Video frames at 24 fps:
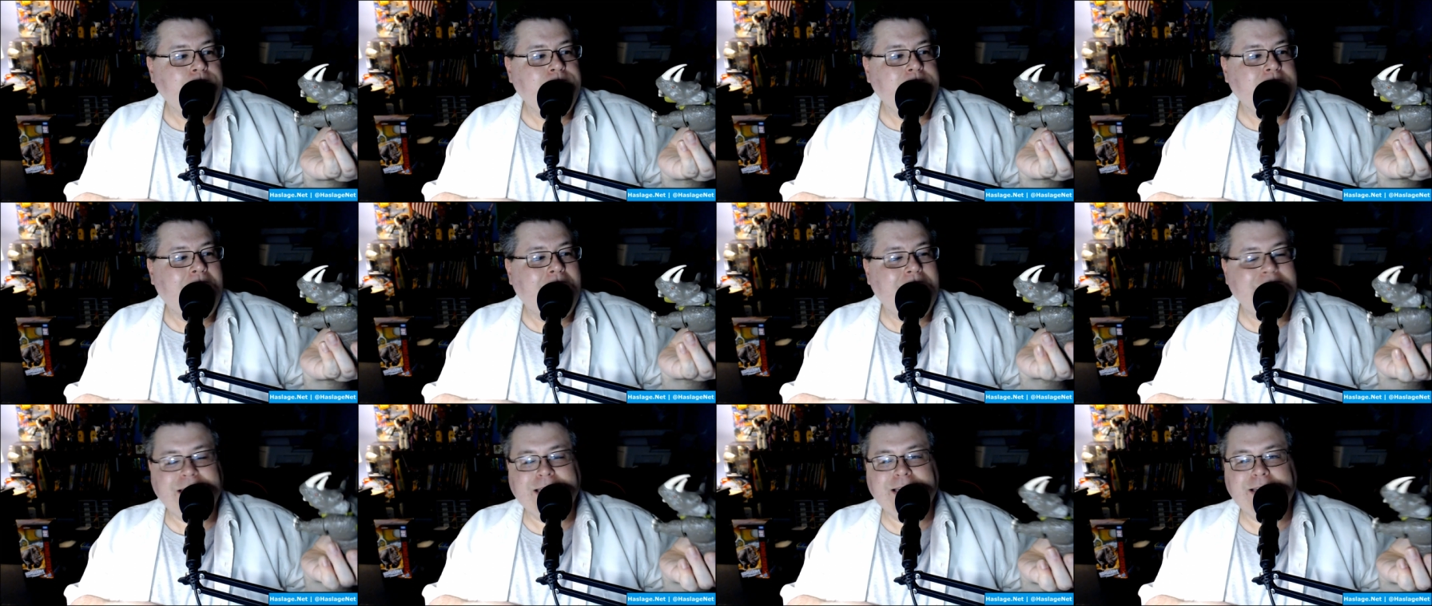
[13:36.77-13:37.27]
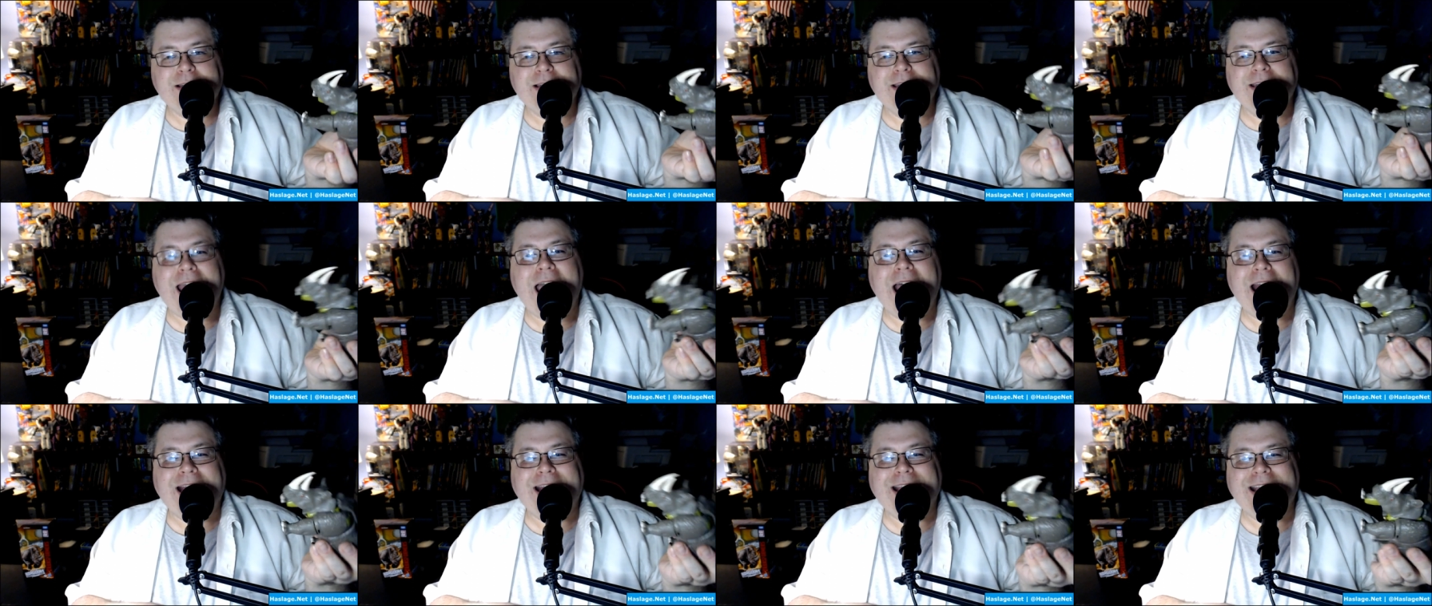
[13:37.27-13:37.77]
This is
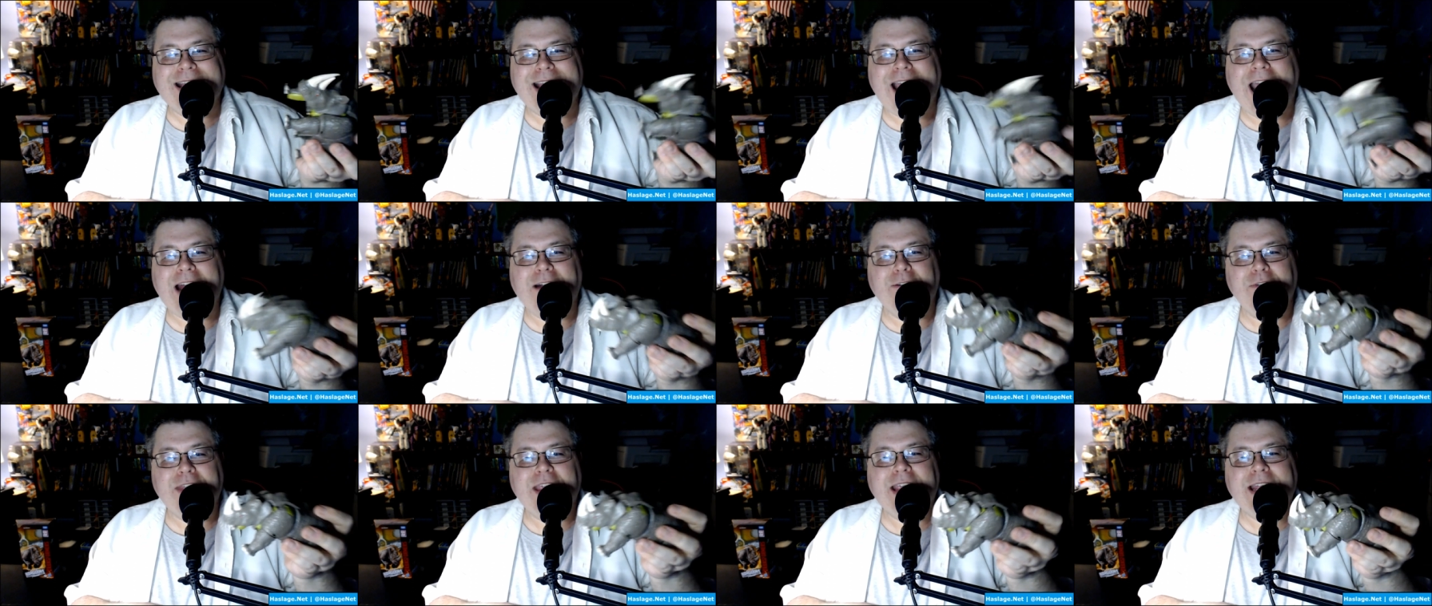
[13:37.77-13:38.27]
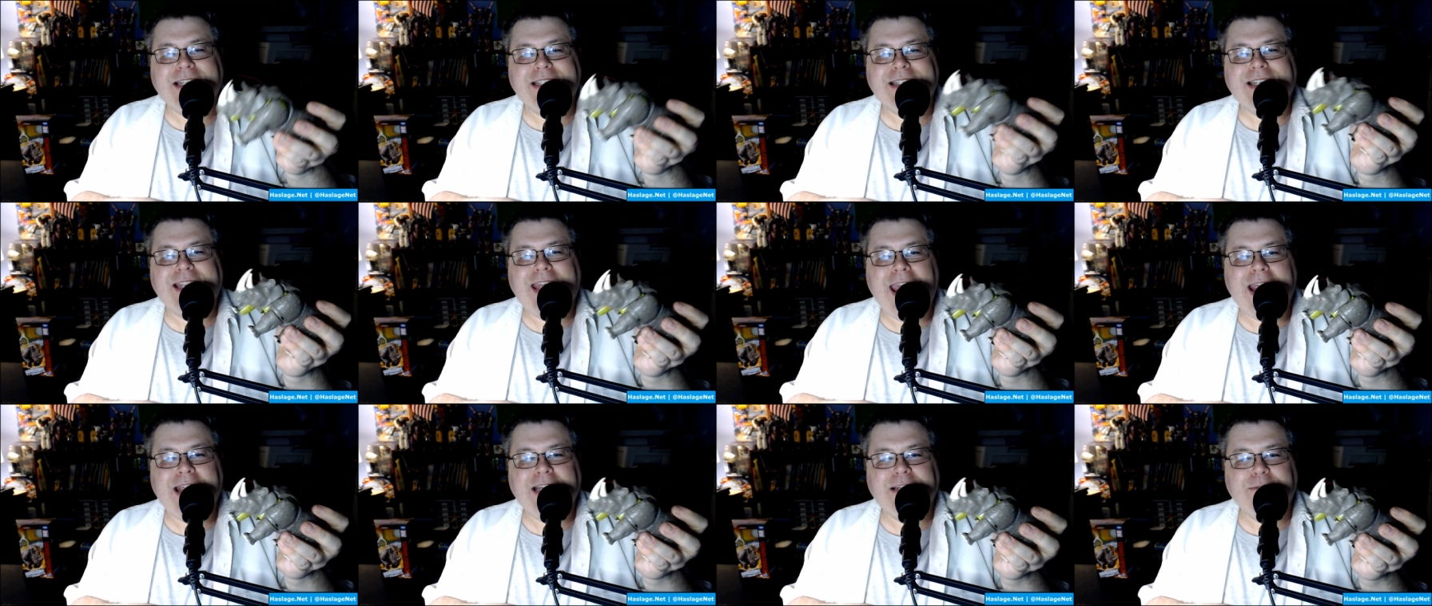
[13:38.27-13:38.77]
not a, I don't think it's a
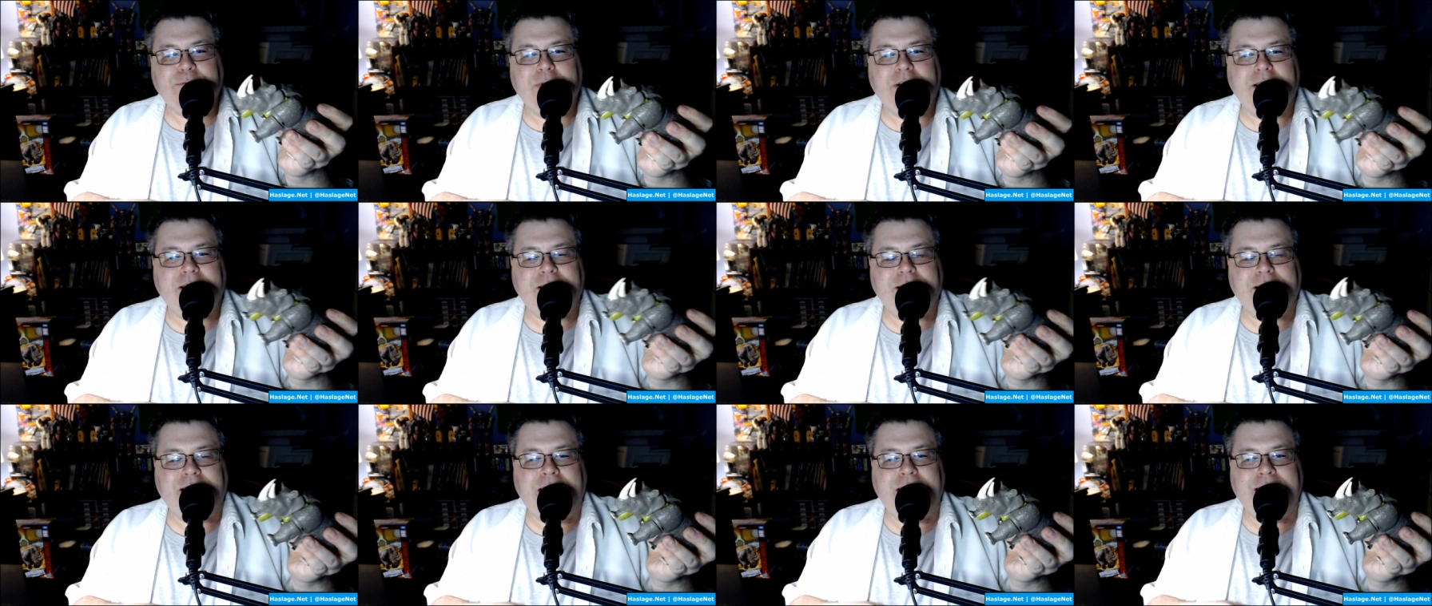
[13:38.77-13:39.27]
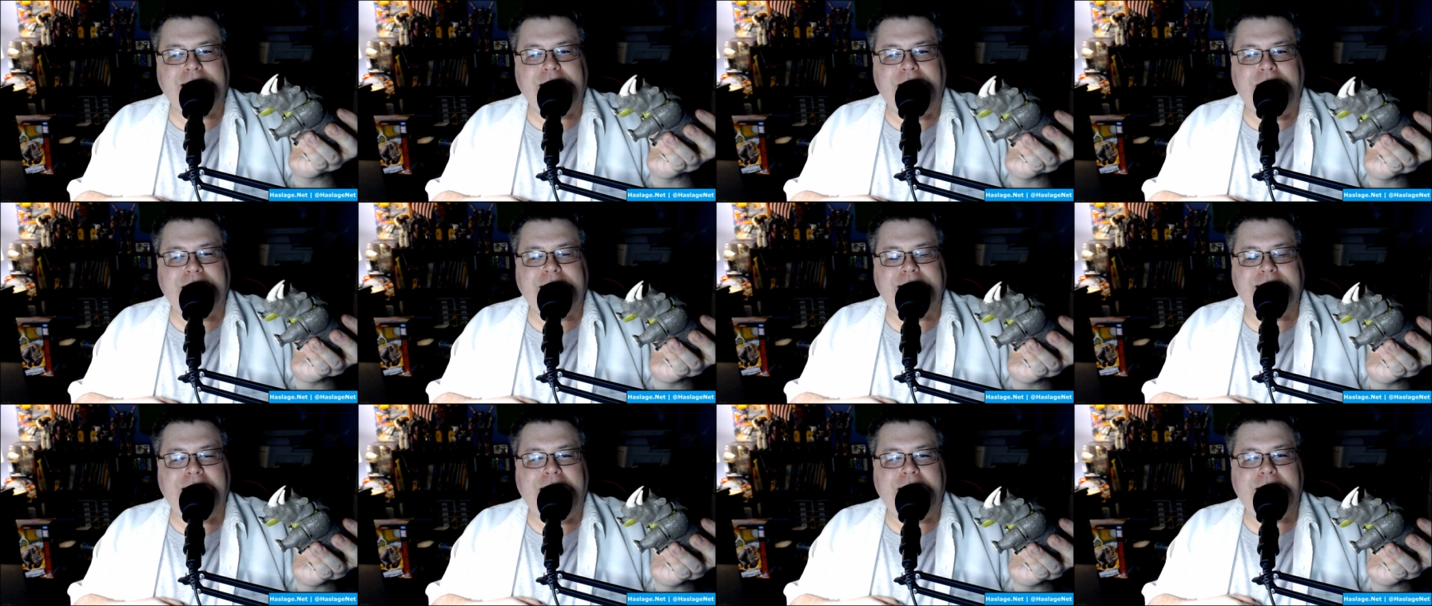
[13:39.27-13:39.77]
case where
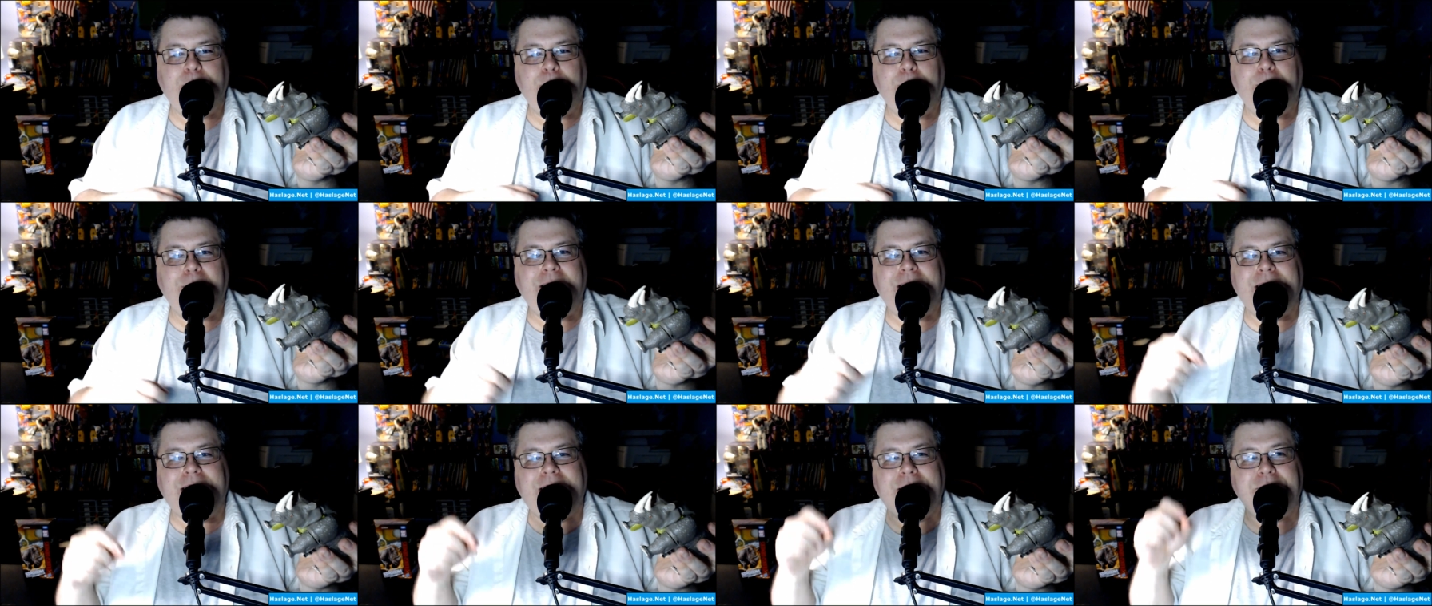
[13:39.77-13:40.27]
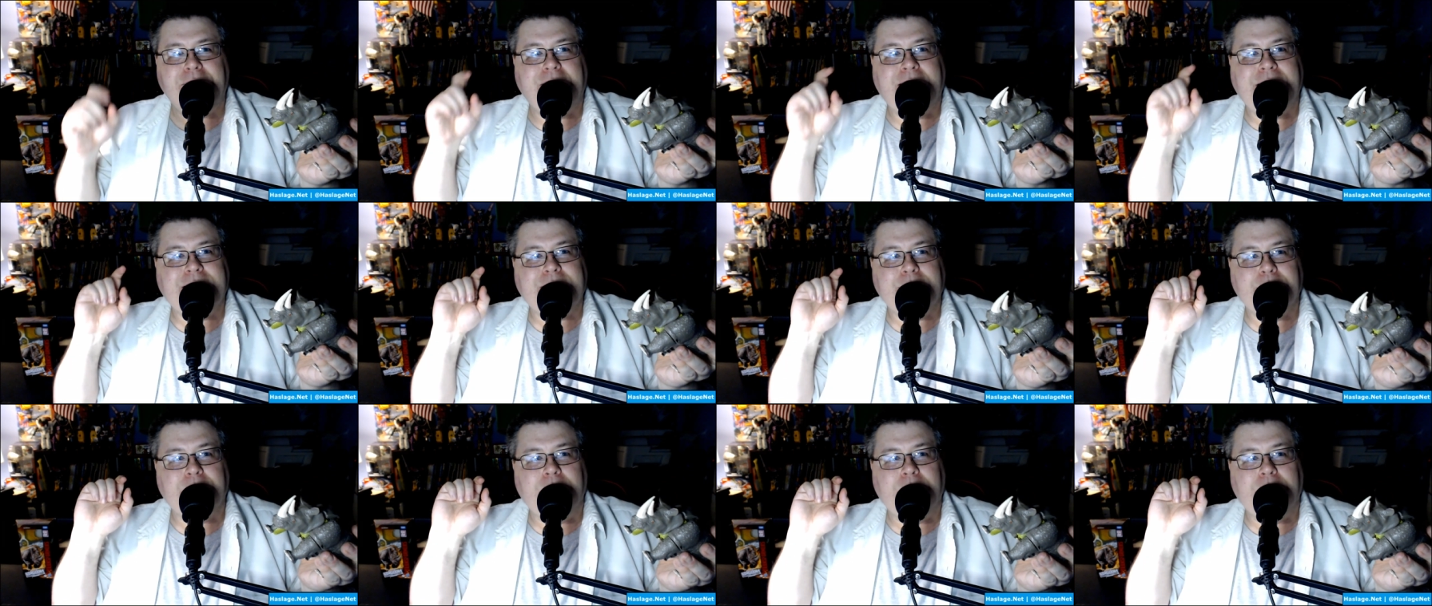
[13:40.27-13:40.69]
on Dinobot I forgot to